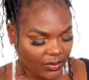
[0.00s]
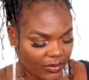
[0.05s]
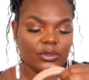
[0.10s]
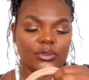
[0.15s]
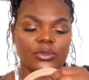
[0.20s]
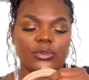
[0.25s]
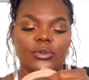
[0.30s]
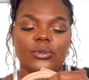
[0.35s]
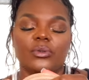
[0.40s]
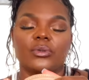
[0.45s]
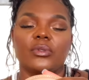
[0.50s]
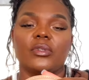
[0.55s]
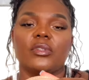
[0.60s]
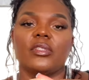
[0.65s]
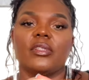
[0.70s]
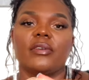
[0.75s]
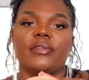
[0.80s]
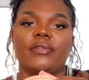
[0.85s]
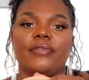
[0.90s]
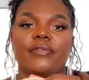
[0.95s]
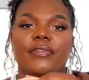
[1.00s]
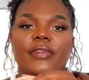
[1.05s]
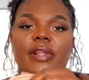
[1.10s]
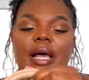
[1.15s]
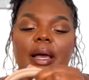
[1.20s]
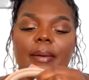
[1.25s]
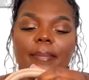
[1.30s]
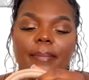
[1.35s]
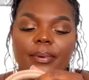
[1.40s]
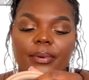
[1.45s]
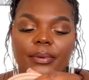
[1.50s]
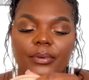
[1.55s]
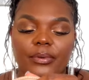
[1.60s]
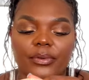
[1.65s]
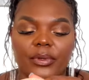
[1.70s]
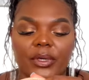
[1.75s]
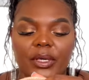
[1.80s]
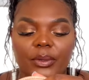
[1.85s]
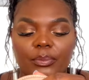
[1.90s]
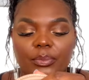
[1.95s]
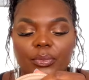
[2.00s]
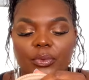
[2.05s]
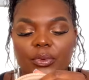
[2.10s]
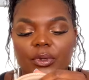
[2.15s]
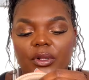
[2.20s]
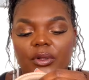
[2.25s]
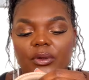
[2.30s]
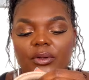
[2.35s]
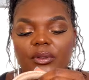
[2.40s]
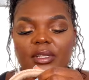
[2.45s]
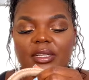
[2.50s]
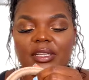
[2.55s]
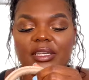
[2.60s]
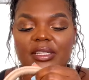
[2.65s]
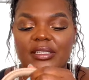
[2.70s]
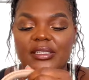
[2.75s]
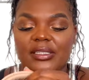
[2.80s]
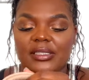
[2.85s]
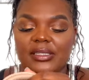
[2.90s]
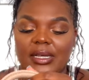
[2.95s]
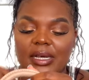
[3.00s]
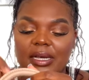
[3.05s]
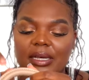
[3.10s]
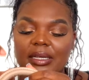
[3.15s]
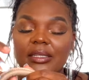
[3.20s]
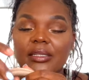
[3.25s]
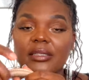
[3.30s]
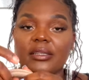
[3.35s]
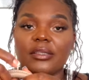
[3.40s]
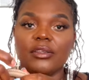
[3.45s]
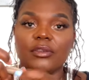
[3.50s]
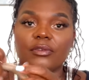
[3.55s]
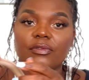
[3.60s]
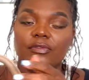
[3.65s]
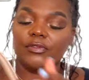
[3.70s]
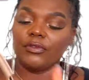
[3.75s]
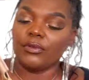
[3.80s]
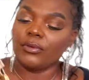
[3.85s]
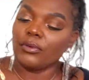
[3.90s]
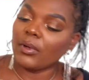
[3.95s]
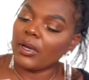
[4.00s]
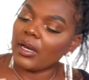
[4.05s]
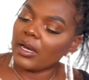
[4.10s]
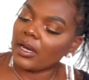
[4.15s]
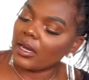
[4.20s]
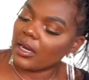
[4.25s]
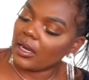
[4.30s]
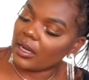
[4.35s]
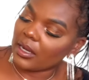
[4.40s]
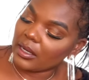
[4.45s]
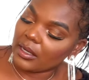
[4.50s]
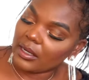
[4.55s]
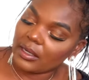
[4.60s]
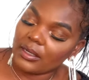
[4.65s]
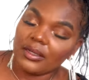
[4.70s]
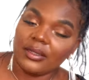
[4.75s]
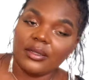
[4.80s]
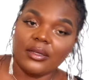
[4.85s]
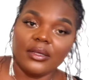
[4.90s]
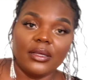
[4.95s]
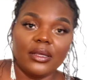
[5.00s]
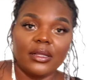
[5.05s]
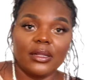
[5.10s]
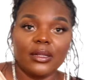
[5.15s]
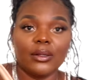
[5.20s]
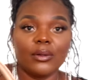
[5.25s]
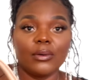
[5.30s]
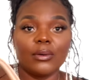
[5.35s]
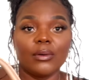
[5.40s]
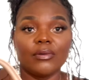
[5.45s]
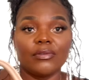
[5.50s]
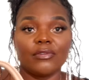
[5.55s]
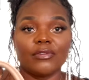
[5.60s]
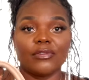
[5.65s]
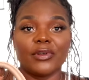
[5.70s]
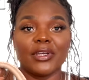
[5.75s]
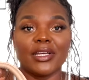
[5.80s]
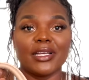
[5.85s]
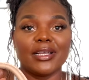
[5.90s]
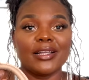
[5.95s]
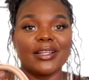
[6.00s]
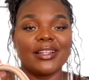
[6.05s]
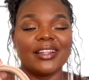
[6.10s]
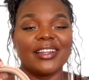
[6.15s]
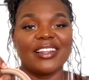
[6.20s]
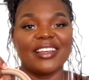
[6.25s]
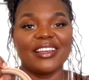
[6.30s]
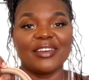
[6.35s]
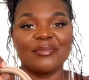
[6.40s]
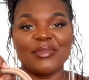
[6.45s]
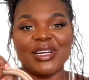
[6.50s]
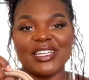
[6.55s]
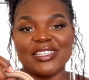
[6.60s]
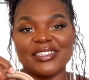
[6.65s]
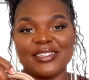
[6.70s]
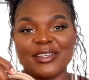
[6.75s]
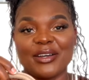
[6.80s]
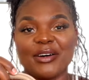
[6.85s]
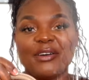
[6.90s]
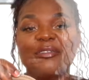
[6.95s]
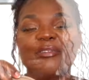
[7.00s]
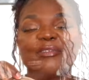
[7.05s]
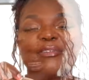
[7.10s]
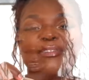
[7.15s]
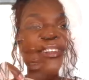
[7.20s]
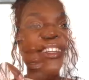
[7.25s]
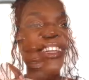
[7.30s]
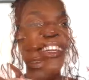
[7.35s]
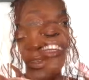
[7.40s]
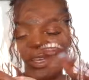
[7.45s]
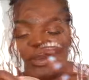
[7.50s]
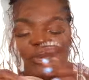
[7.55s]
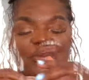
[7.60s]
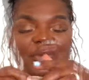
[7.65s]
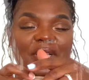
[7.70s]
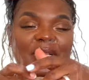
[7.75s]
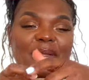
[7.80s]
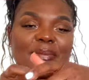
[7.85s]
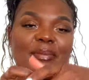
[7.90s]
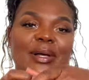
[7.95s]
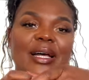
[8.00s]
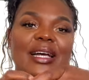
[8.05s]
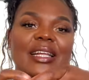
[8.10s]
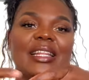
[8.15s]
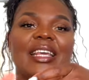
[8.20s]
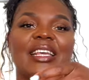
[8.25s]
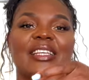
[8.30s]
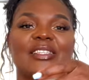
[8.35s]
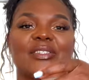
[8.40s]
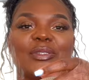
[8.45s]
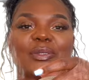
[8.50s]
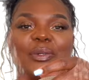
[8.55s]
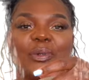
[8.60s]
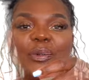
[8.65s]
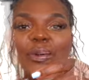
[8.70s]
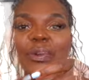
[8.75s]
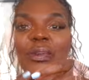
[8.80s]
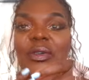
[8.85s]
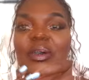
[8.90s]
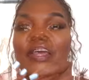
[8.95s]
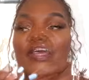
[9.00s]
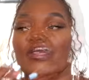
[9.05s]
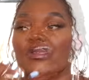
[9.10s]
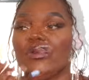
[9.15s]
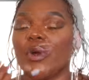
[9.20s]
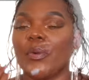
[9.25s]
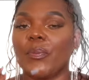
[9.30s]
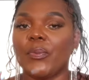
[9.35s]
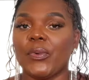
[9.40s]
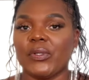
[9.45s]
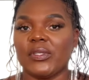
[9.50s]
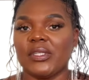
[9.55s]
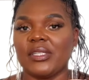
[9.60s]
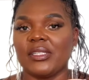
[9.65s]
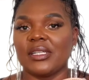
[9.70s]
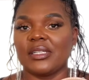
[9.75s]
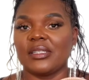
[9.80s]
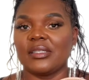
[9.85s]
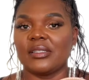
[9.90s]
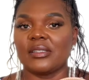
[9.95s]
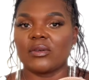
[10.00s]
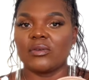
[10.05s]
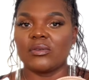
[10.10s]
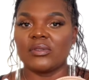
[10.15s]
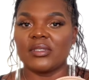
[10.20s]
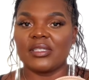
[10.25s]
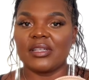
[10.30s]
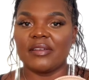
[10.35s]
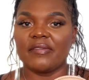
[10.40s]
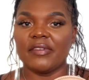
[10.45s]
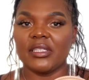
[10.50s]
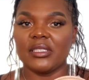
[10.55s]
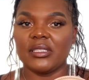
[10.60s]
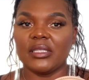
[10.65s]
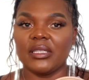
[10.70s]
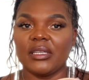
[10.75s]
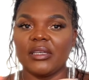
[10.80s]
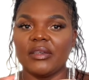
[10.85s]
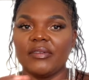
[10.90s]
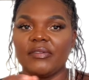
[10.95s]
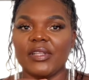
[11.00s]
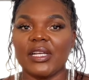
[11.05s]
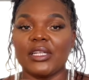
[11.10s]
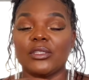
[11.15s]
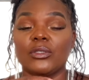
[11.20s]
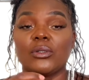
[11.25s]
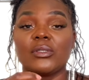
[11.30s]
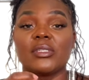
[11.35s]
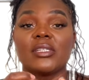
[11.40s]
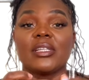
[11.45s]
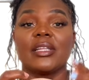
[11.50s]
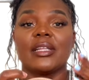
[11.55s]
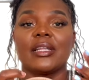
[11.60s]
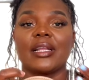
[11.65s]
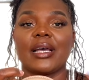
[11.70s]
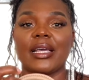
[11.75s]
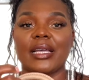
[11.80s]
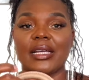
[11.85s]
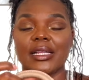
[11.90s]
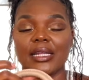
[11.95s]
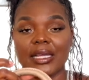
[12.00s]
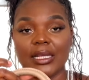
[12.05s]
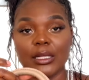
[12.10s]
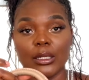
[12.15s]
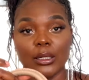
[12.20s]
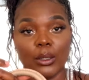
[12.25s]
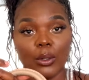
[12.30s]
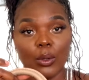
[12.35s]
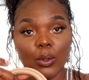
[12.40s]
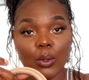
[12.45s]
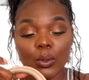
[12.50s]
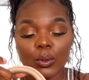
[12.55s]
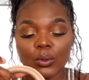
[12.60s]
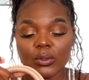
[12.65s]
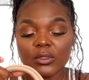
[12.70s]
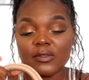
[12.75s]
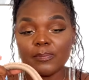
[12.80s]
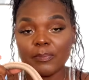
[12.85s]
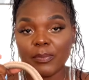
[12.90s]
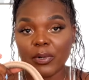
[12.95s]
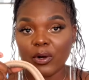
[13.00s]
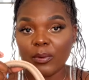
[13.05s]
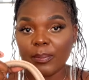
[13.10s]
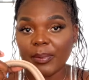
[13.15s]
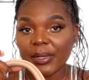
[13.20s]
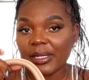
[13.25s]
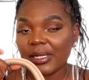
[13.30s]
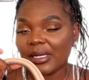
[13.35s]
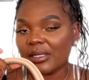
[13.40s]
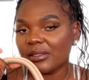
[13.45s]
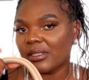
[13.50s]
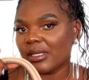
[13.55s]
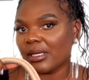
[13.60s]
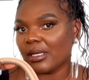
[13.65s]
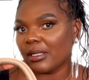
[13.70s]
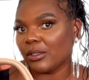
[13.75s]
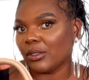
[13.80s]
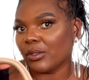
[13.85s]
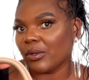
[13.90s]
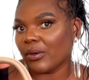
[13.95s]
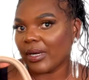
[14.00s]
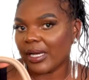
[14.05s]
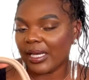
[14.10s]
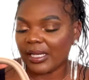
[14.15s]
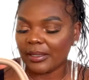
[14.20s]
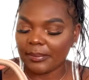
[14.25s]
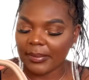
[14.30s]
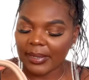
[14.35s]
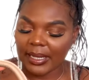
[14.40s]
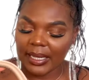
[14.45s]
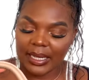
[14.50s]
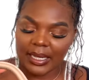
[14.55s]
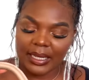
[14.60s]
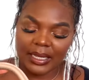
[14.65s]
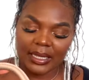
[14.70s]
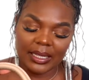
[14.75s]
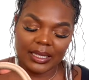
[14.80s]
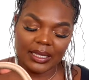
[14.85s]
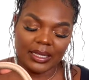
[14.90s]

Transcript: So the flap, you can put it on the inside. If you are a logo freak like myself, you can wear the bag like so. If you are a person that is conservative, that doesn't like logos popping out in your handbag,